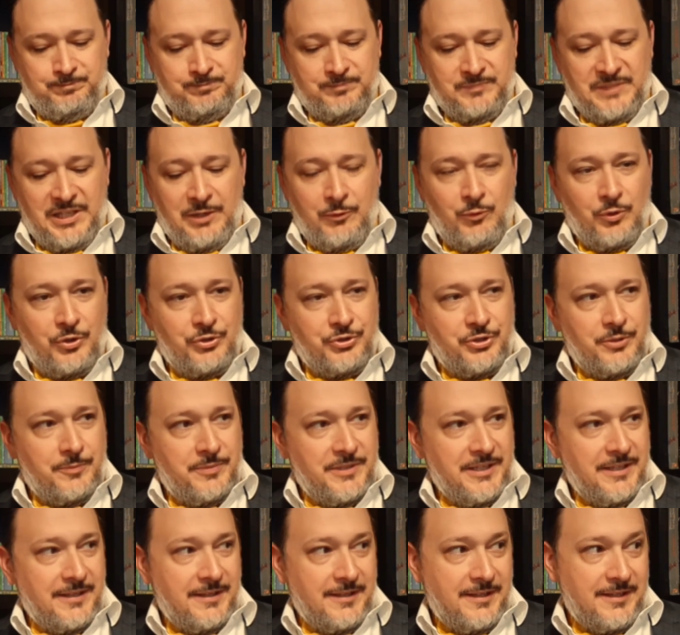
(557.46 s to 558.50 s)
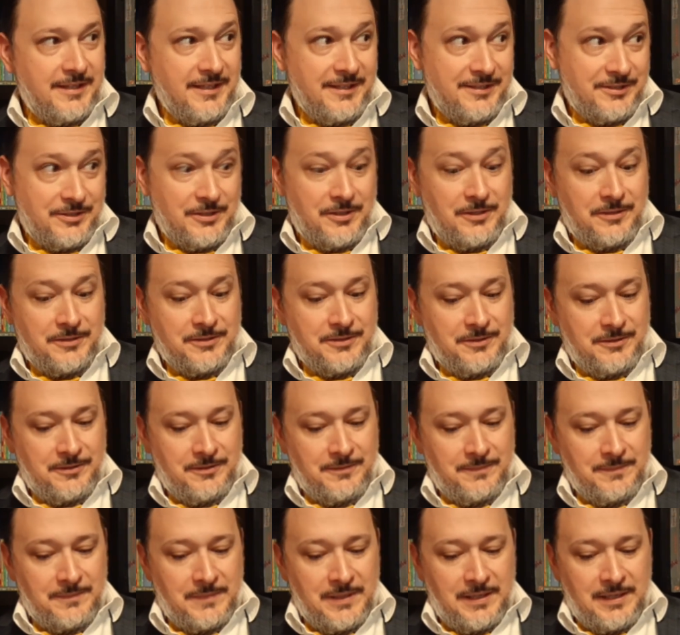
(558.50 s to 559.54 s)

They worshipped at this altar,